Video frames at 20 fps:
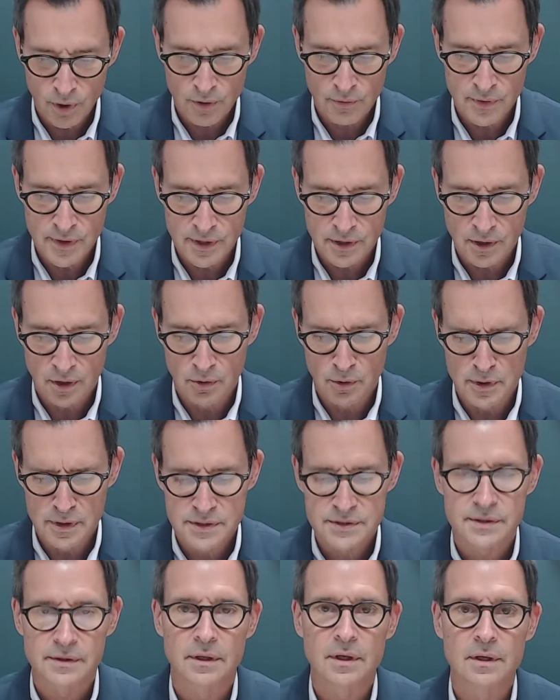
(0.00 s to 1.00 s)
Rico
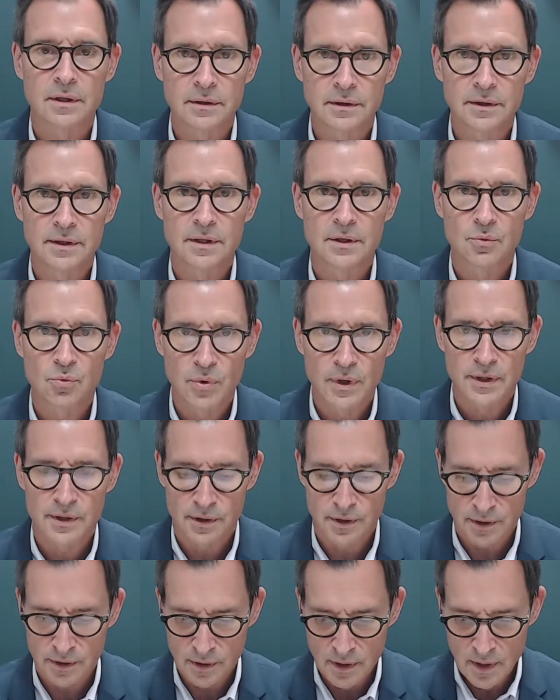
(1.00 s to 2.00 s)
is the clear
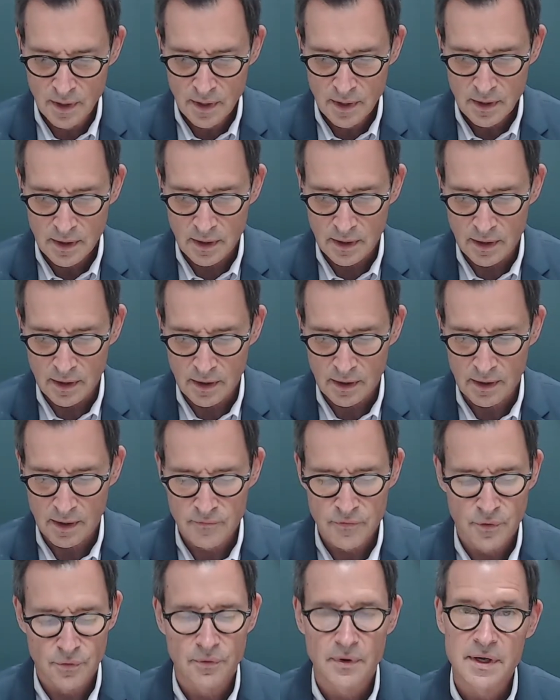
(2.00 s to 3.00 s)
winner
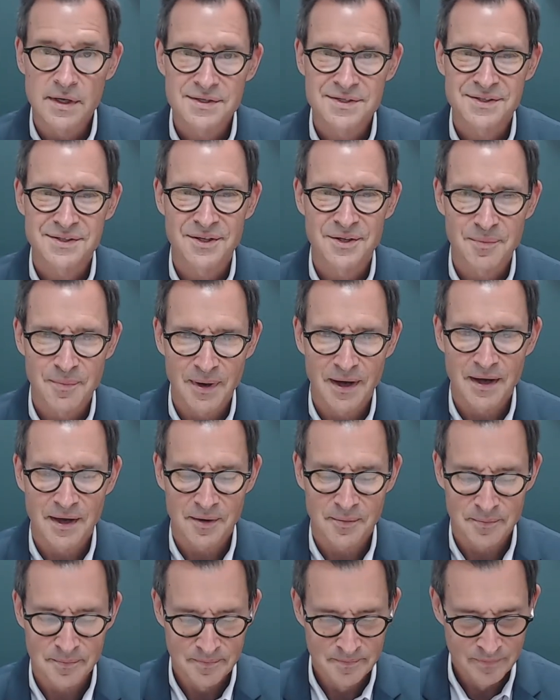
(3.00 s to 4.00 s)
of the race to the
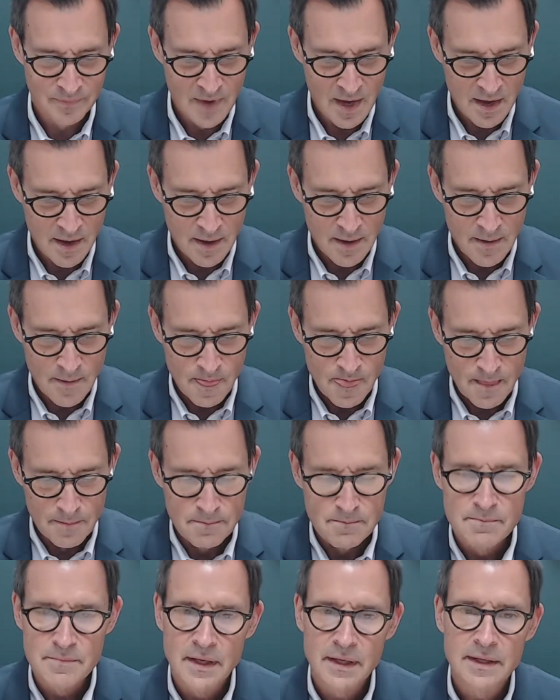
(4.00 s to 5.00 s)
bottom.
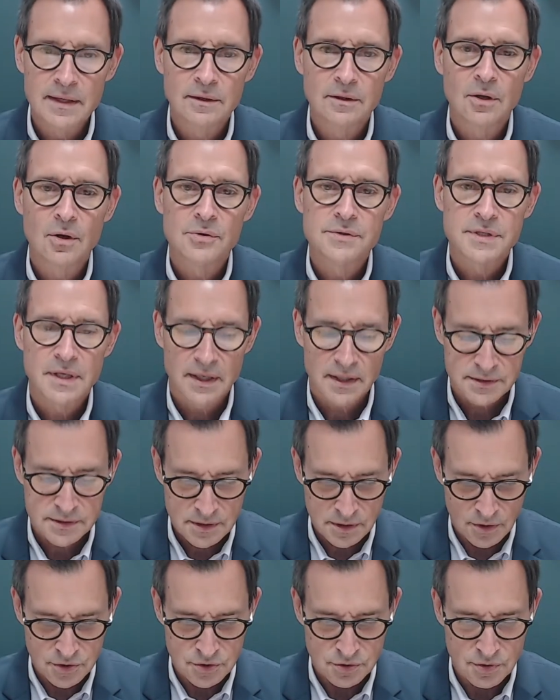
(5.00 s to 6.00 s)
Many low-tax
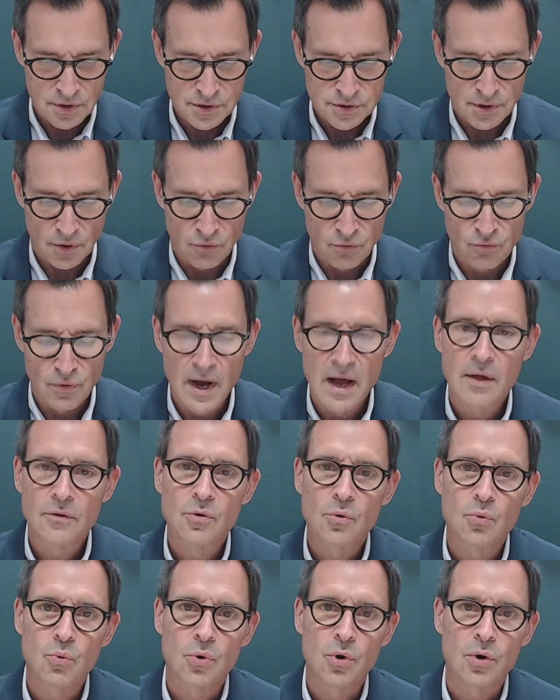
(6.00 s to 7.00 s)
countries around
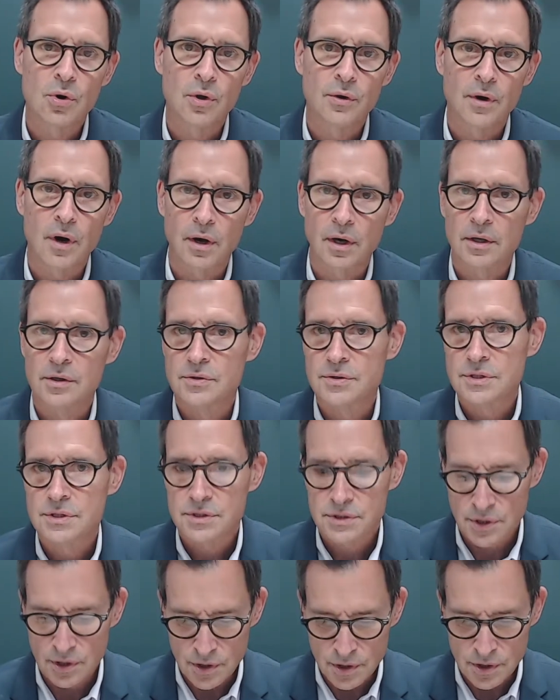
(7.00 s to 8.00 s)
the world are
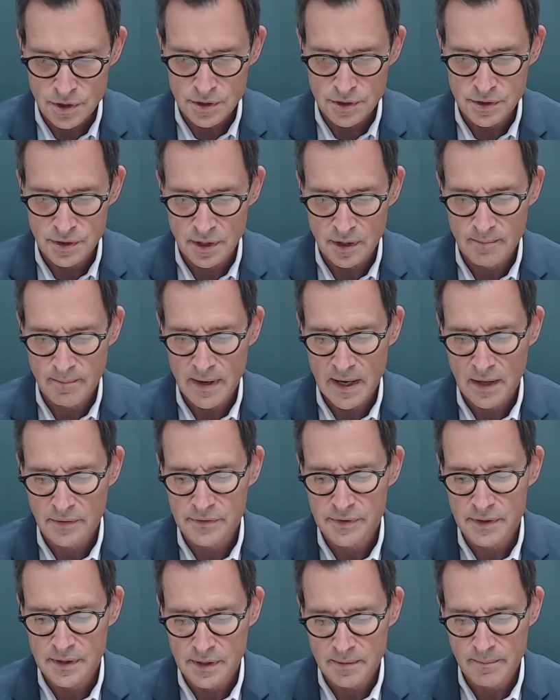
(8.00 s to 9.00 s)
concerned about
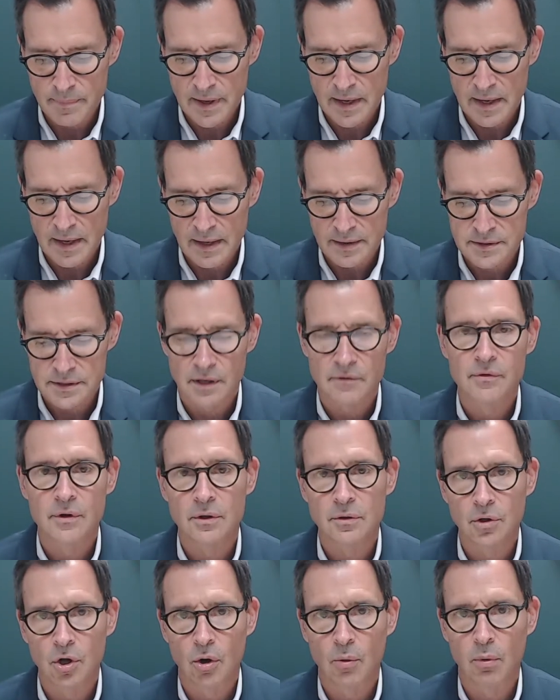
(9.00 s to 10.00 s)
the impact of the
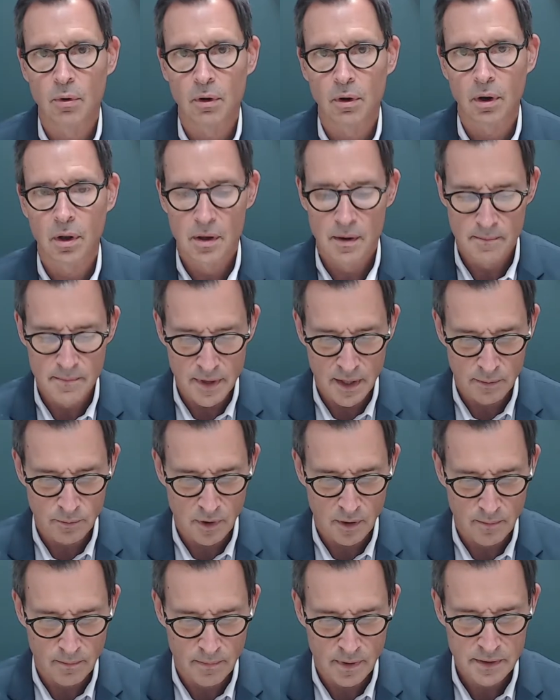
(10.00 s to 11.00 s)
global
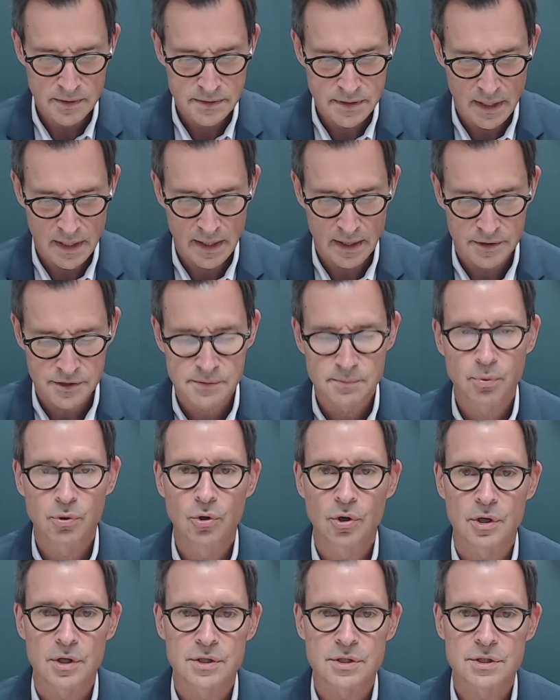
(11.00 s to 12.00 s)
minimum tax
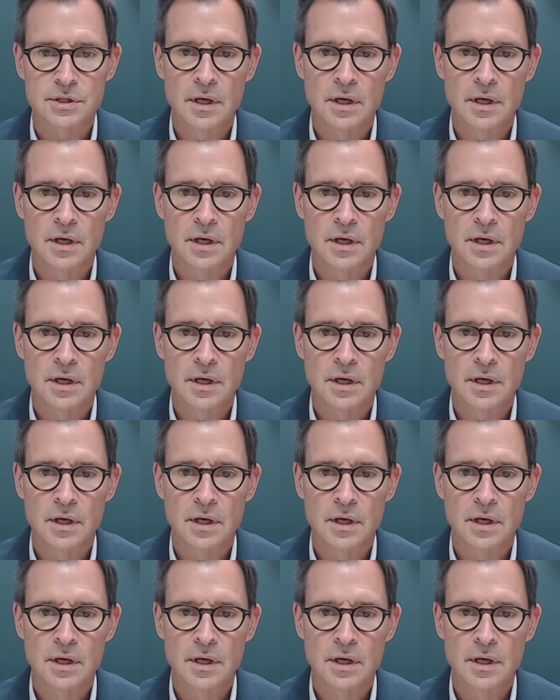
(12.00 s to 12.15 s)
push.